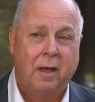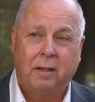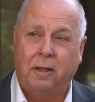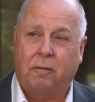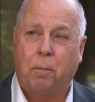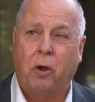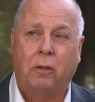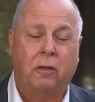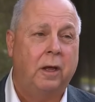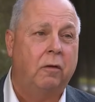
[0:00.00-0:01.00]
this
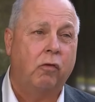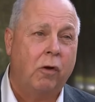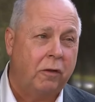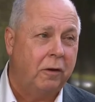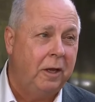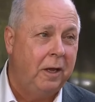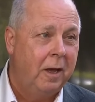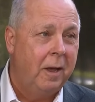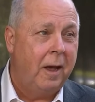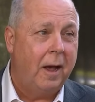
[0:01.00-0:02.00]
policy atrocity
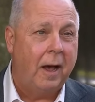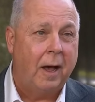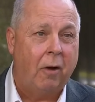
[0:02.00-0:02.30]
uh,